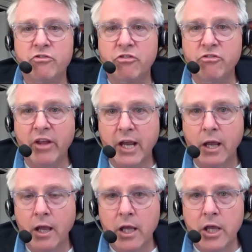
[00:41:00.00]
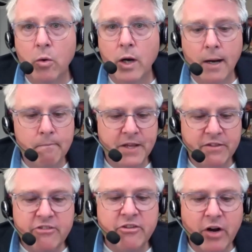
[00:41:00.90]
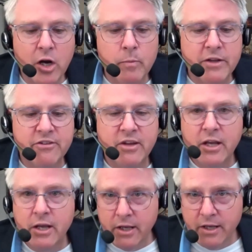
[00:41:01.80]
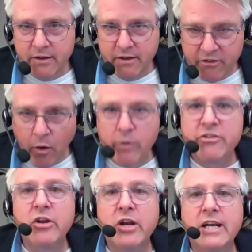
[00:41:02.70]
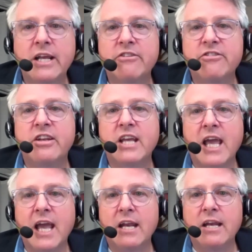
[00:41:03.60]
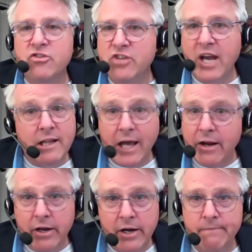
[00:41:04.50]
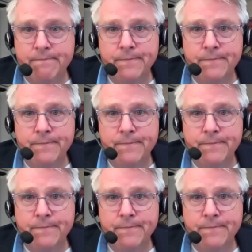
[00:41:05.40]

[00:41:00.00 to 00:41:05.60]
is just in these environments, it's always a good idea to syndicate and shine a light on it.